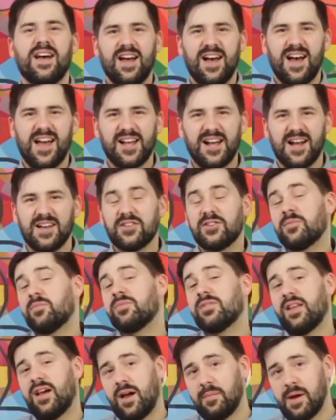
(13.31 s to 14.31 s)
Hi guys,
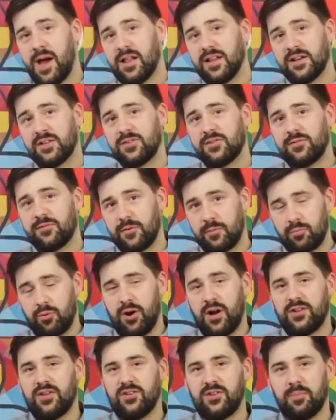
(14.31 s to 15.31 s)
I'm Alex from
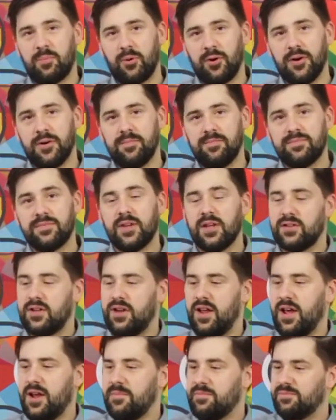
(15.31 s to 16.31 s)
Baratzza Support, and
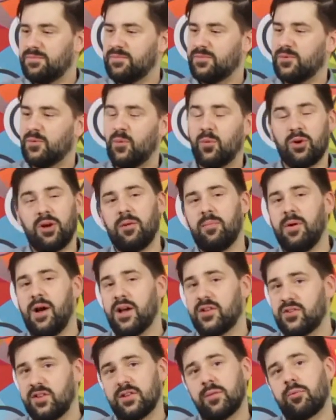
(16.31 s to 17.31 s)
today we're
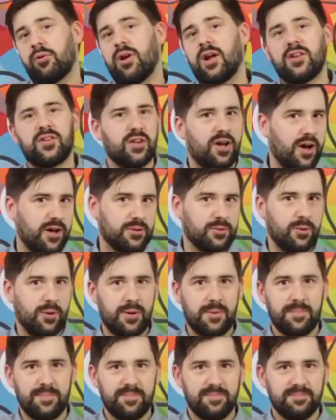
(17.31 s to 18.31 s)
unboxing the Baratzza Encore.